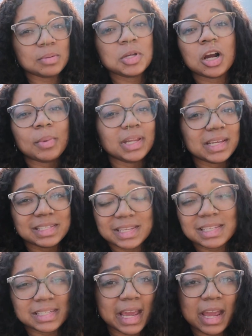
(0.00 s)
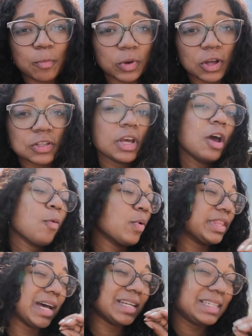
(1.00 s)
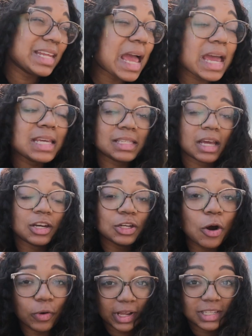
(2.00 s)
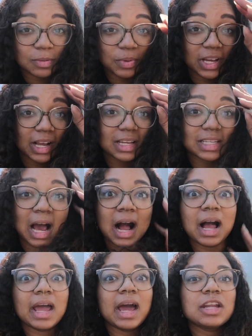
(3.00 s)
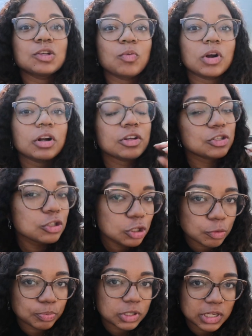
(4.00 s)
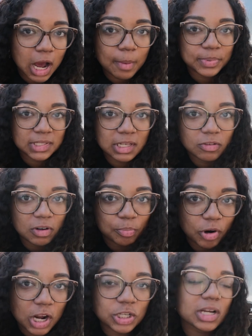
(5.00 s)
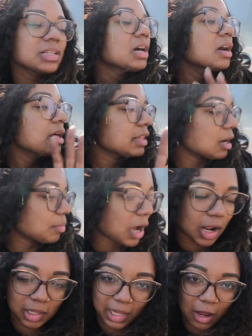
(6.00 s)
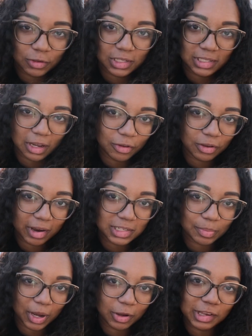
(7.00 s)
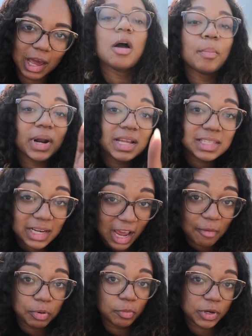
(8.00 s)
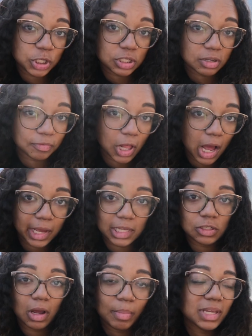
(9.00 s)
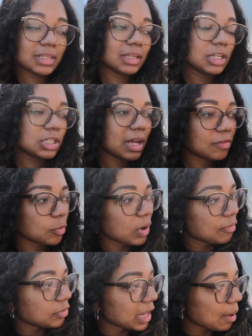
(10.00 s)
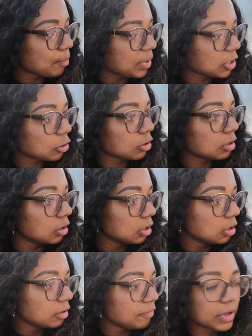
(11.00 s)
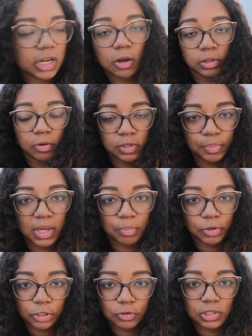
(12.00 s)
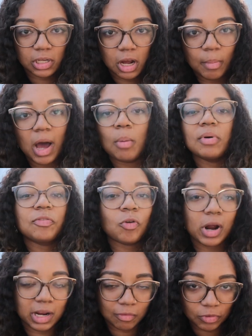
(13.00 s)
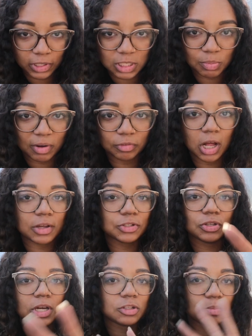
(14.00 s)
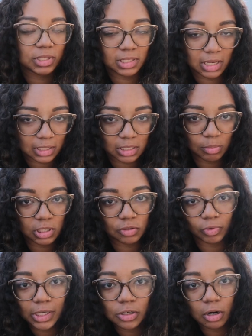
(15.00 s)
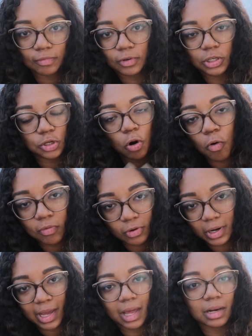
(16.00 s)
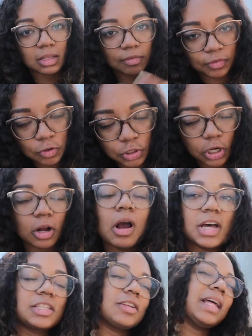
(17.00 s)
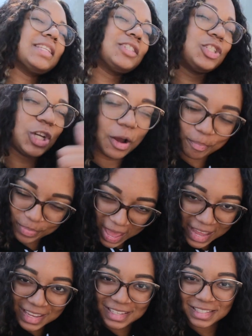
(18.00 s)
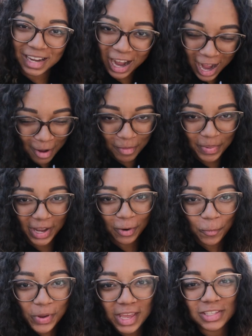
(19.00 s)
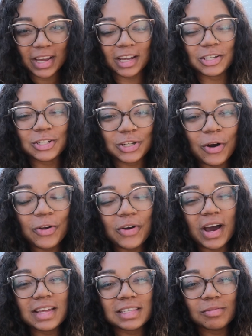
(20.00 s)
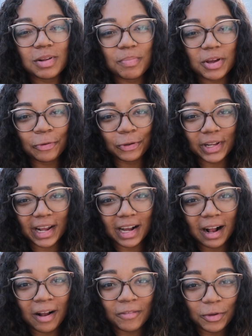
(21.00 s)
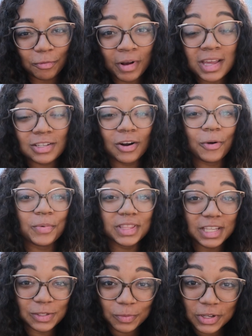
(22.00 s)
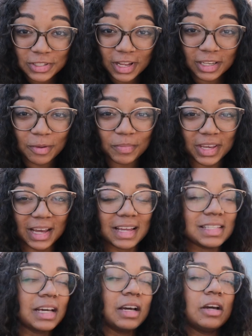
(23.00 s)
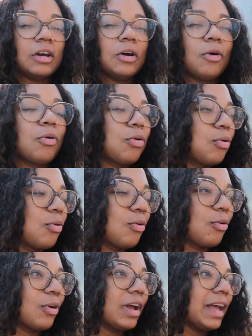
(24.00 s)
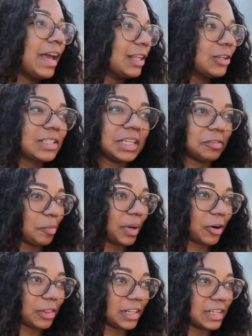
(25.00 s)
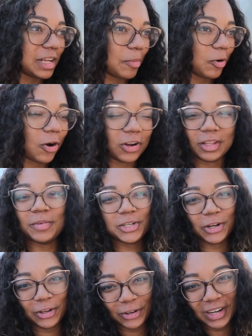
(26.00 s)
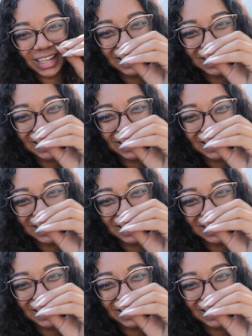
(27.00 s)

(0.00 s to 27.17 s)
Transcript: I'm talking about like 6 to 8 wheels with a day's notice because I had to work on a super top secret project that I'm not allowed to tell you guys about yet, but I did have permission to vlog it. So I basically just have to wait for that bigger video that was being produced to come out before I can release my vlog, so you guys will be seeing some of this race car footage over again in the future. So let's jump back in time about a week so I can show you guys some of the B-roll that I got of the race car with these wheels on them because it looks even better than the demo car. Let me show you.